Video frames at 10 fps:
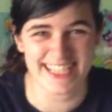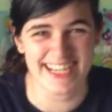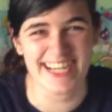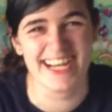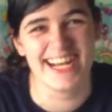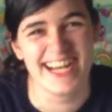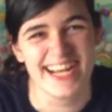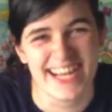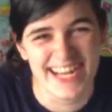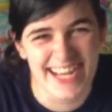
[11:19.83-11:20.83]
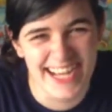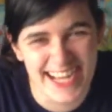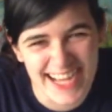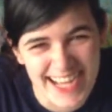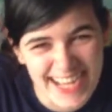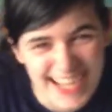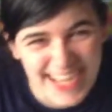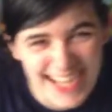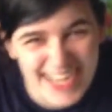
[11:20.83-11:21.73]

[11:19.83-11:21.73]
No one is speaking in this clip.